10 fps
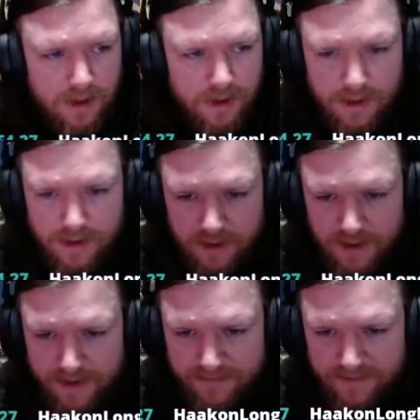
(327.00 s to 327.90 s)
And then
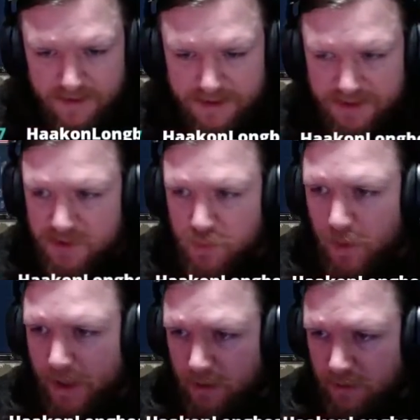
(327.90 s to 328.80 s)
I have this
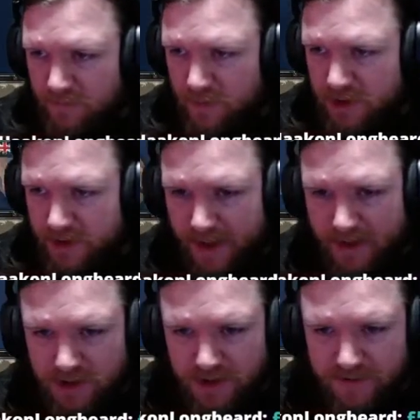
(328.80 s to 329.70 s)
12, which I
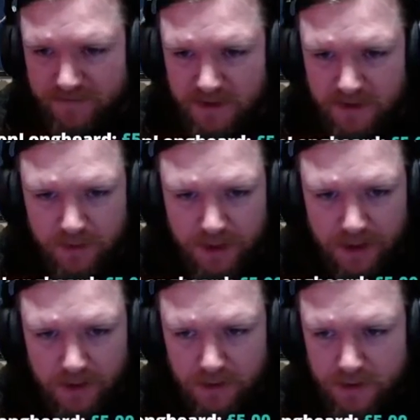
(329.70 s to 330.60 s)
can just give to somebody
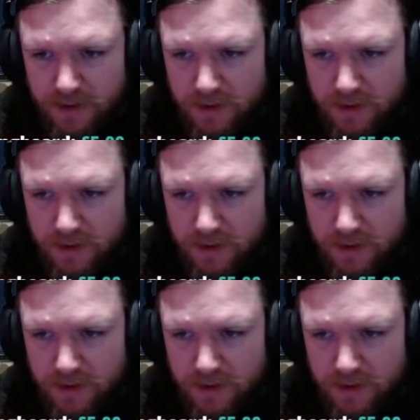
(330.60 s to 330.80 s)
else.